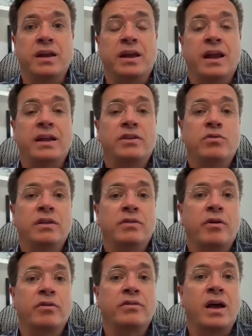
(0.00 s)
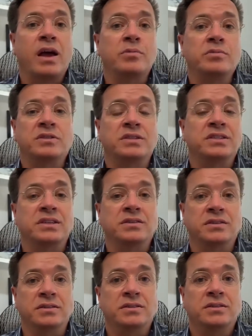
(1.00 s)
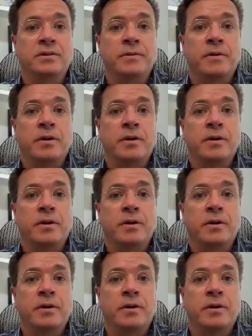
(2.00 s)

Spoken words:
And I do think there are times and seasons.